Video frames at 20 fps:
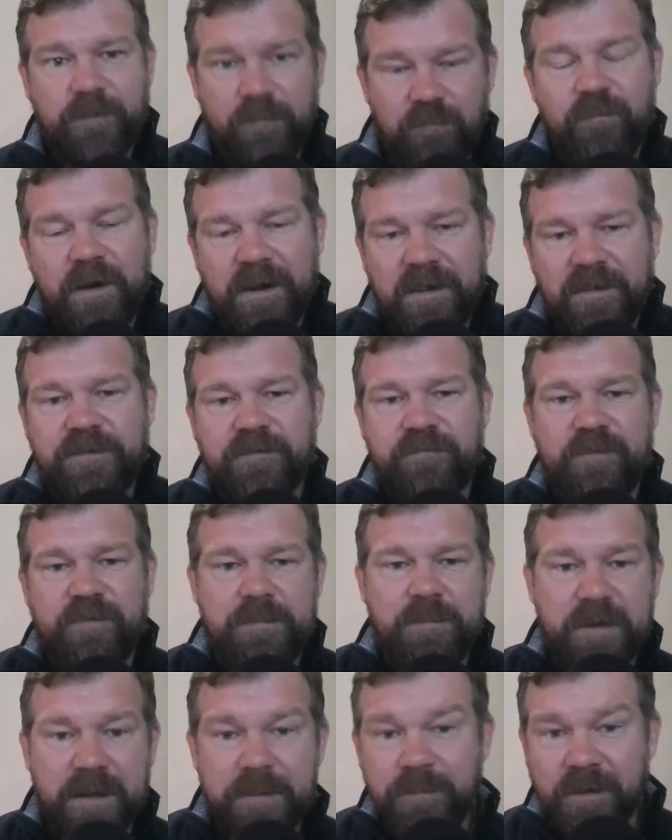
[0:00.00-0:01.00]

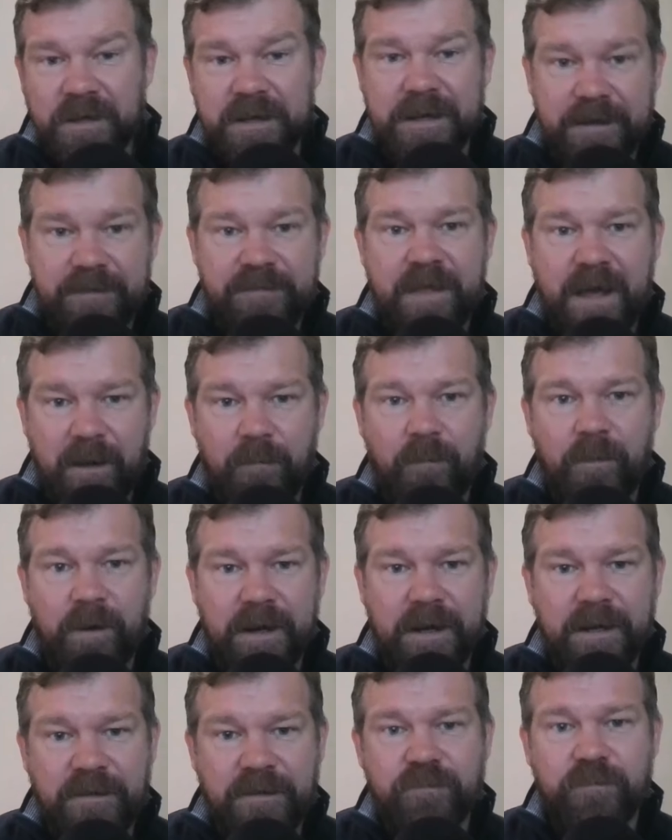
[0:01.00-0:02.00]
relatively manipulated that
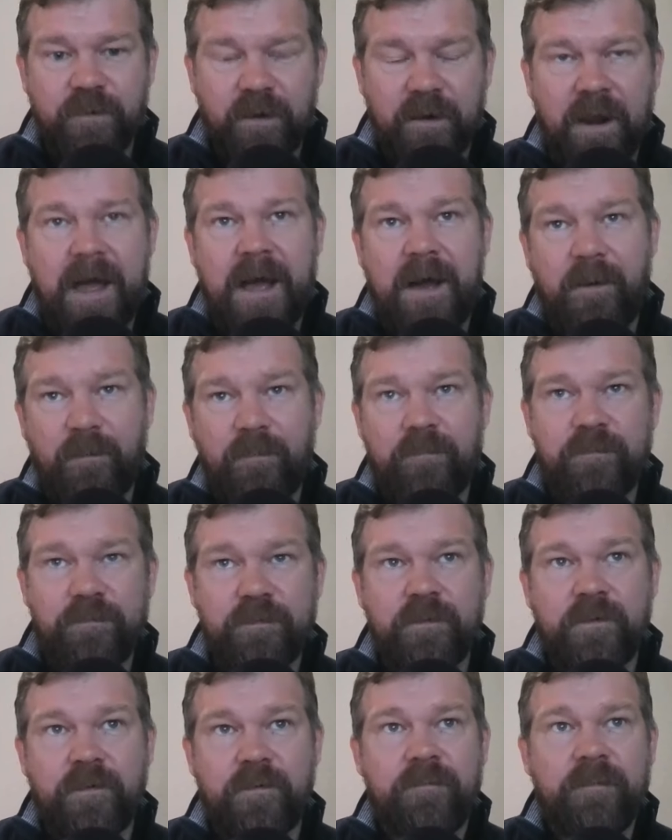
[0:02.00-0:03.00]
way to allow,
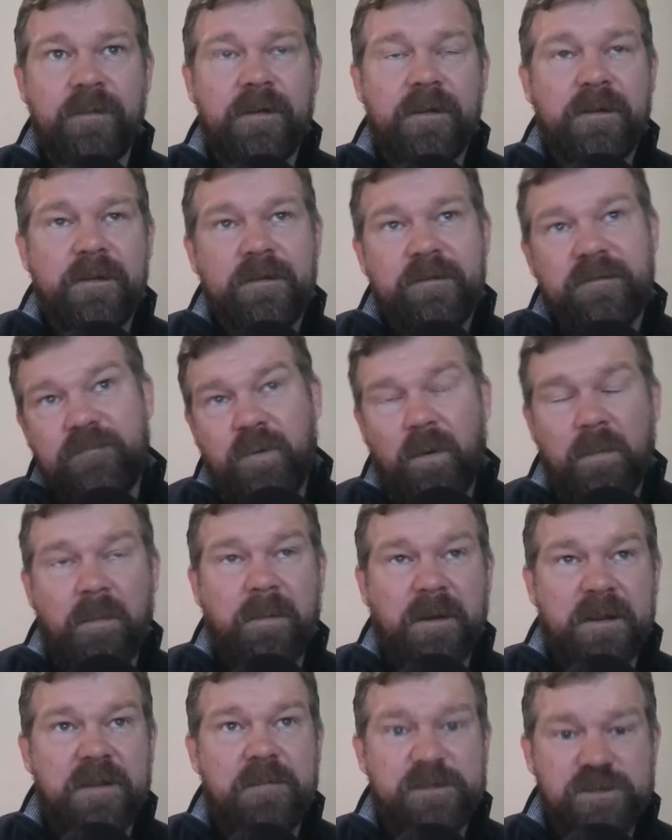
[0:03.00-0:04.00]
you know,
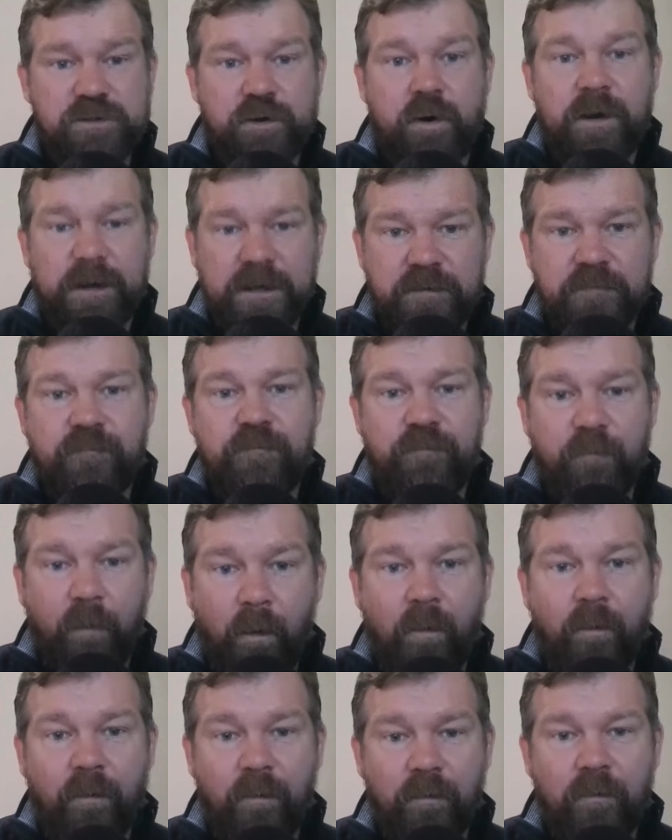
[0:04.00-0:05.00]
probably the majority to
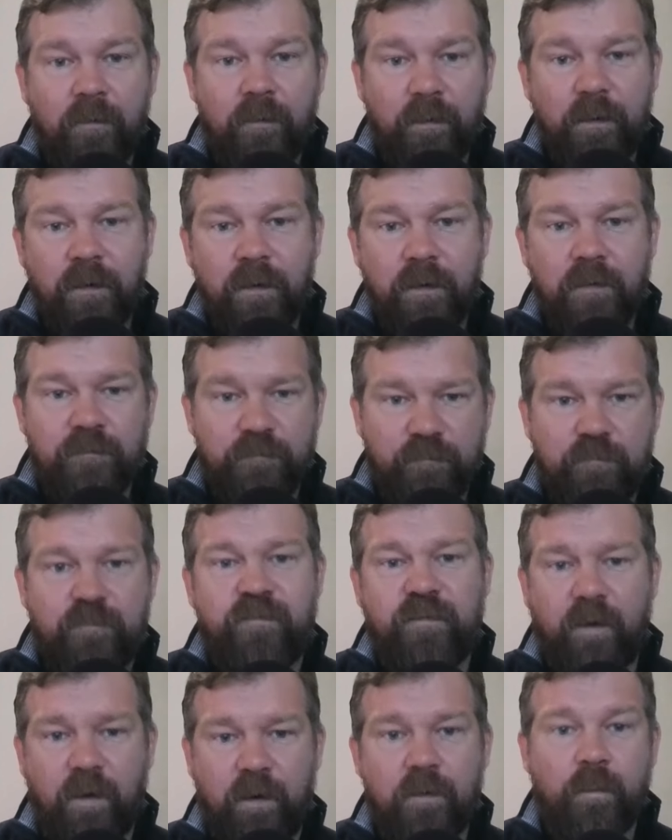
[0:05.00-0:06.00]
vote
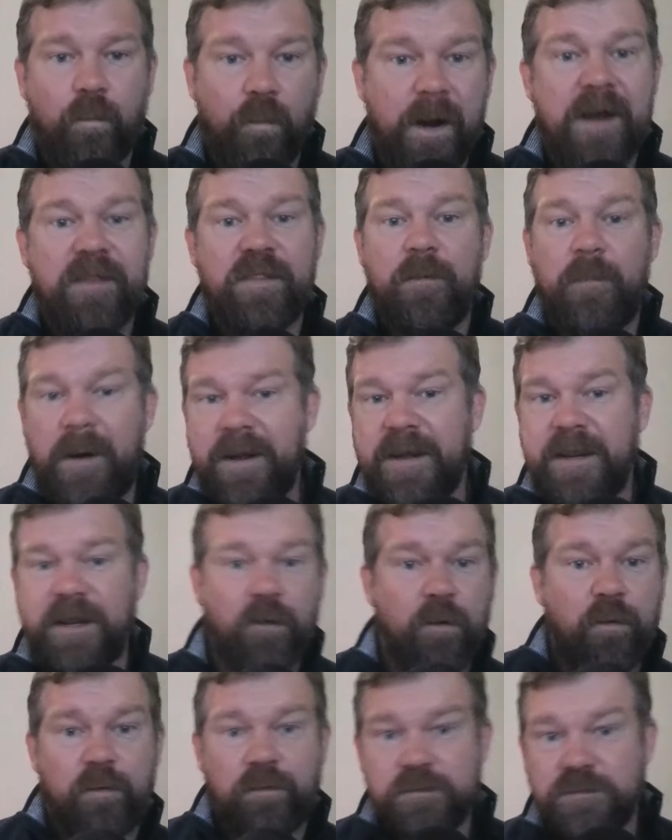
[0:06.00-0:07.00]
for where the money
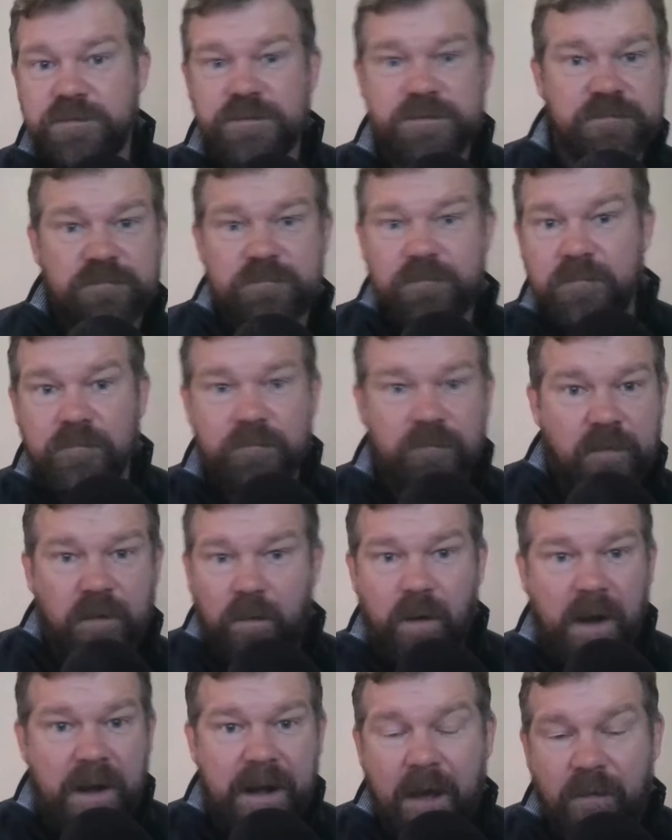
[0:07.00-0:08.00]
goes
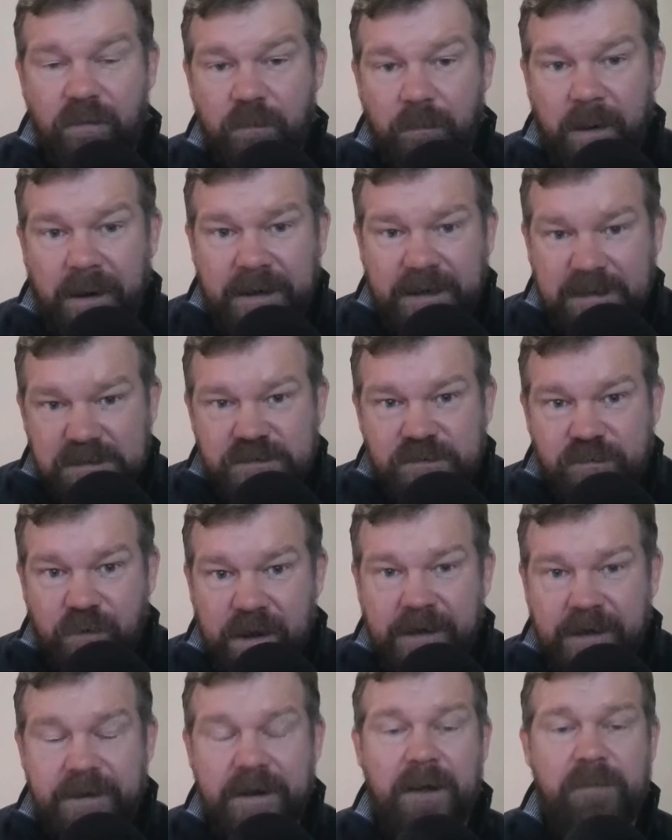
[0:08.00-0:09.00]
and how the money is
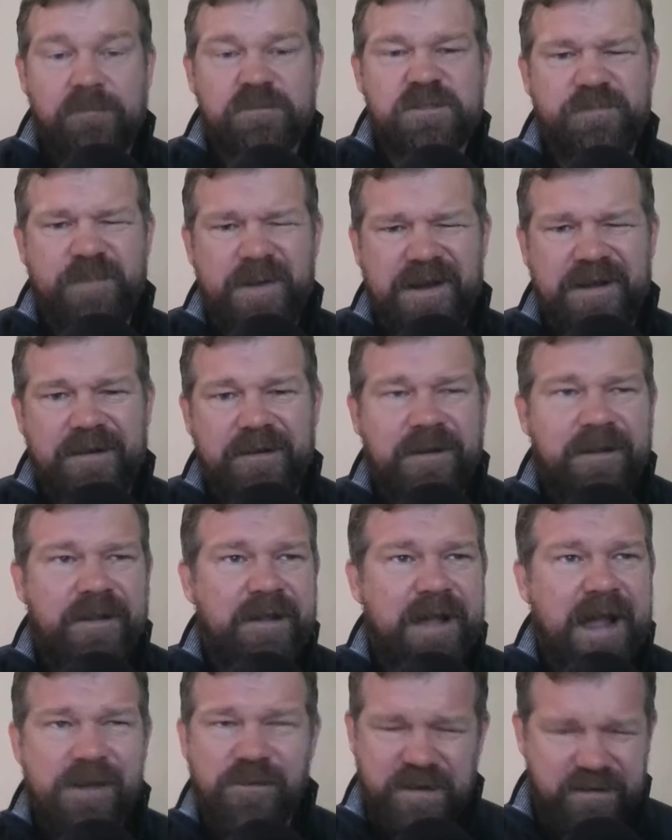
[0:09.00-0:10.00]
created and how it's spent.
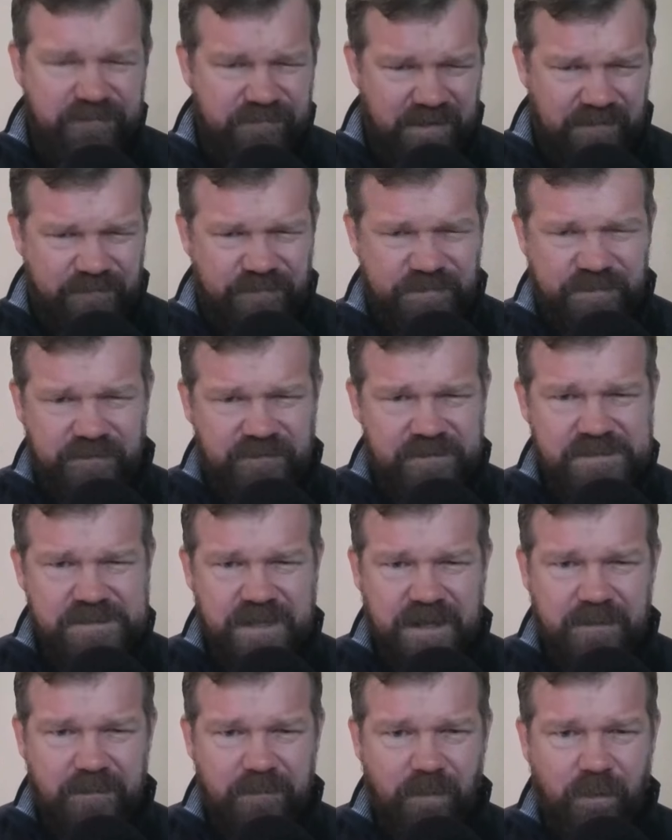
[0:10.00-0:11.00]
And you even have
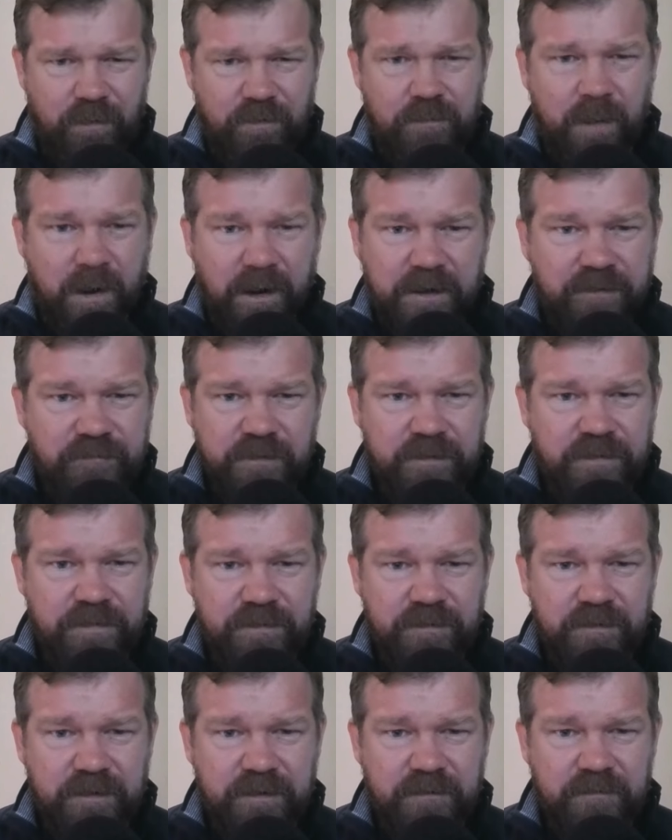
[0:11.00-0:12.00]
theories like modern monetary
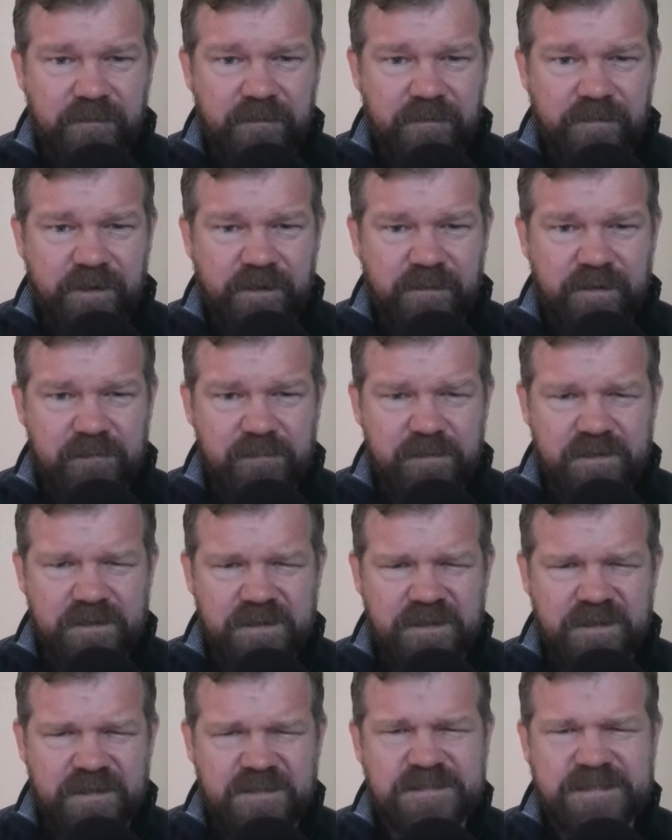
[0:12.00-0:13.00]
the theory with,
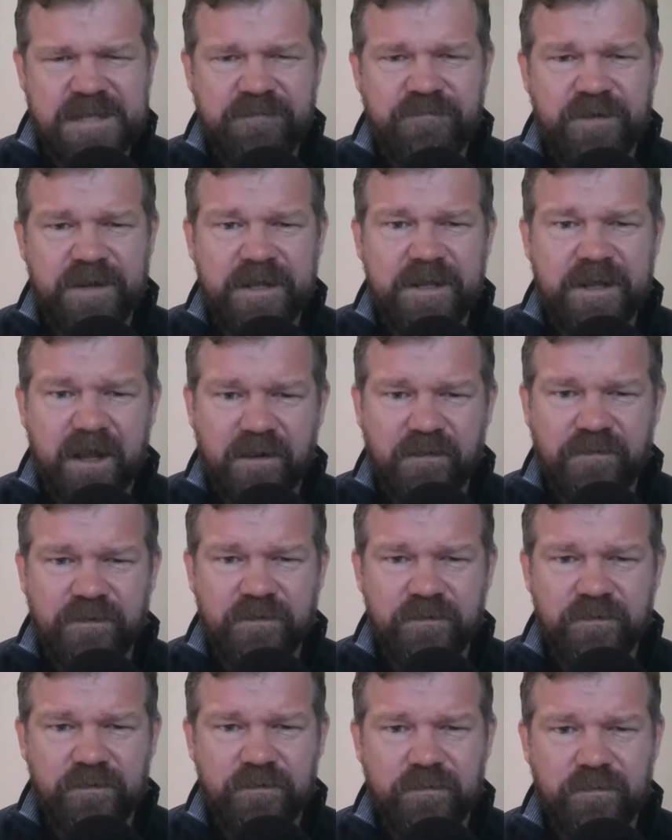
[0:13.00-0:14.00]
I think, Stephanie
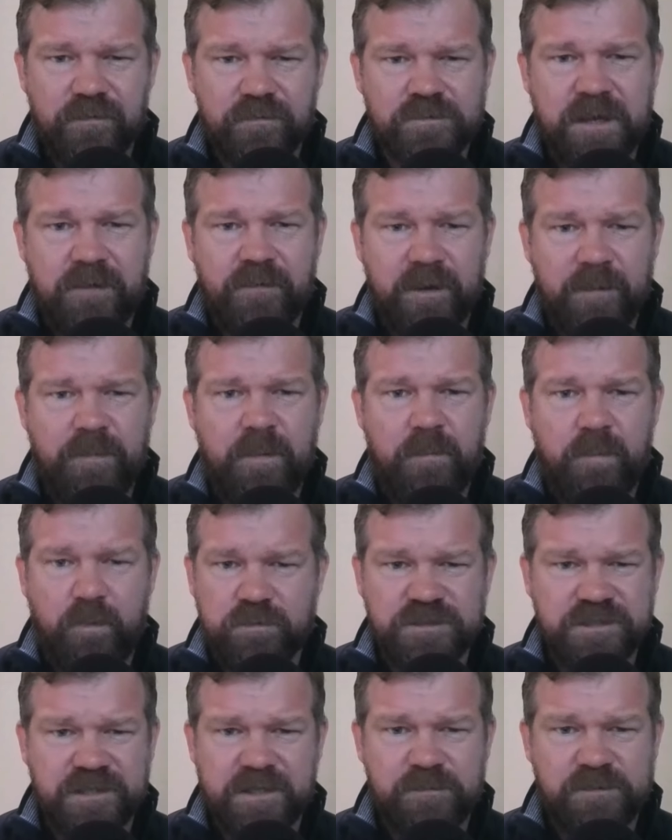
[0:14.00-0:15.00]
Kelton, who goes out there
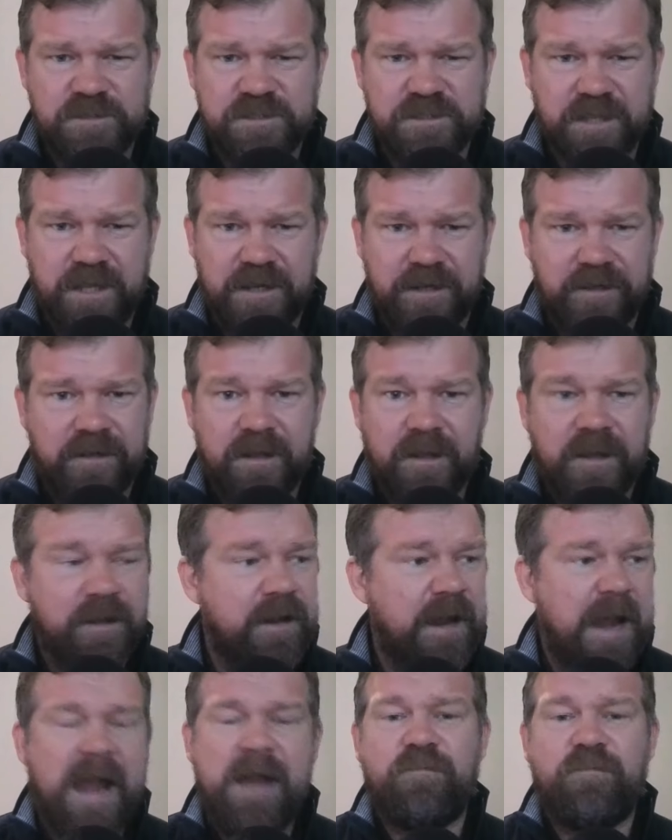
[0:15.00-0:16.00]
proposing it, which is like
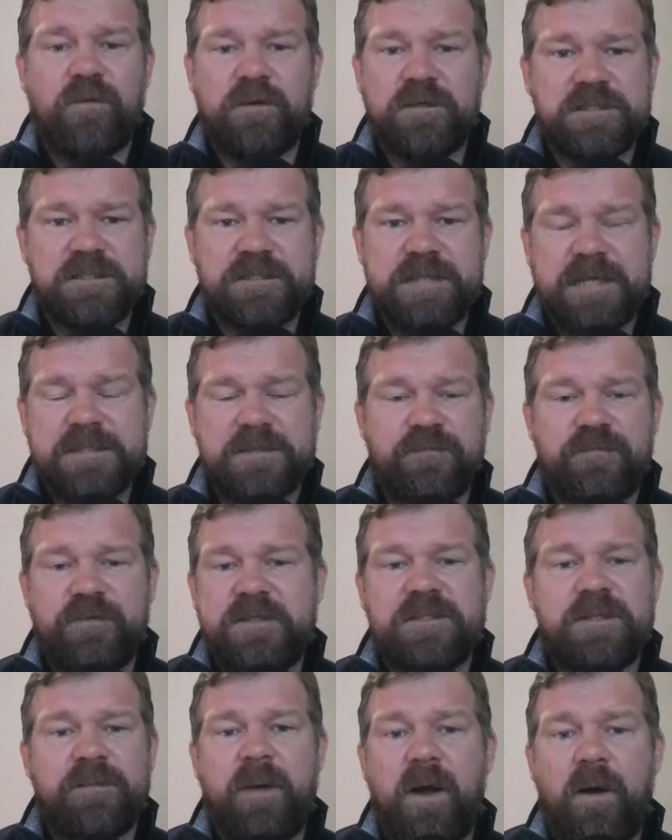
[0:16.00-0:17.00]
everyone just gets a
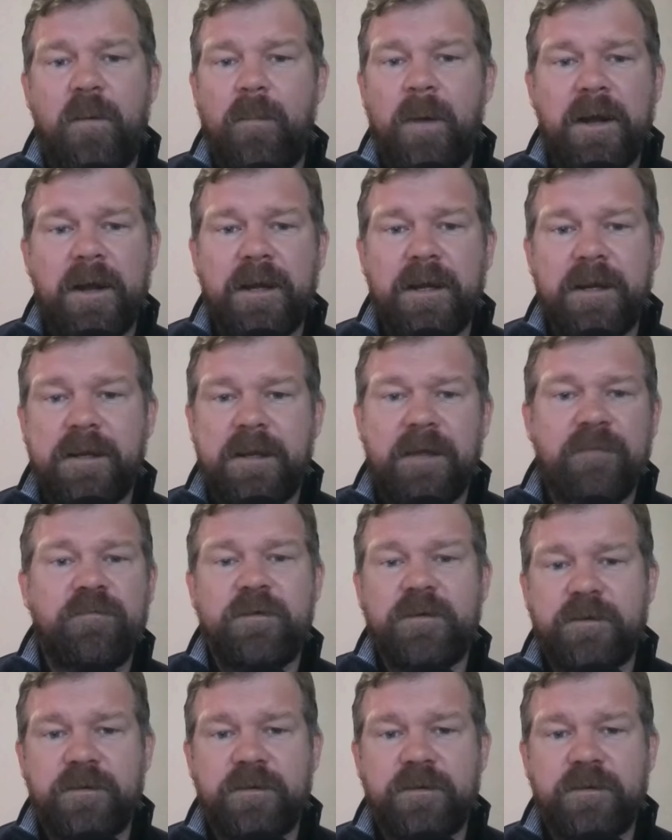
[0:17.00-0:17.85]
fixed amount of money given